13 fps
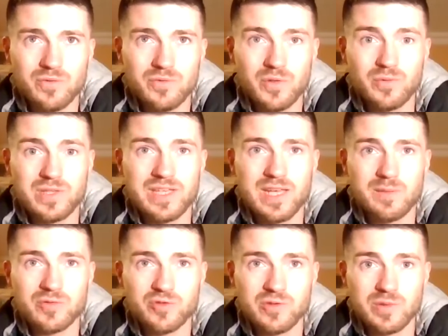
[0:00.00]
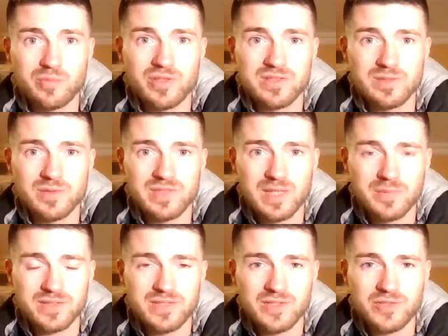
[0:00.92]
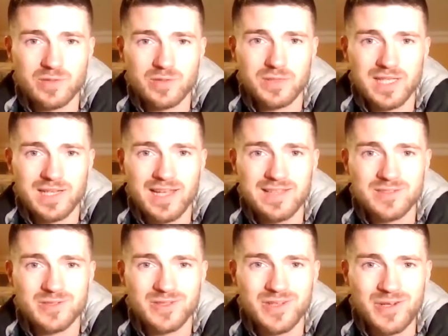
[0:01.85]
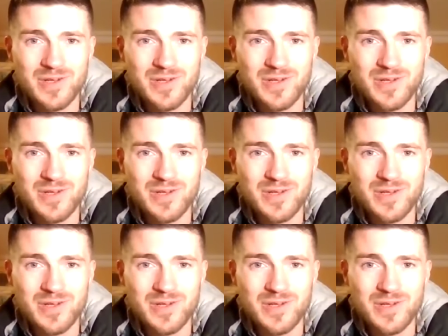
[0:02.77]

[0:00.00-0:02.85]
viewing the game through the prism of that positional play lens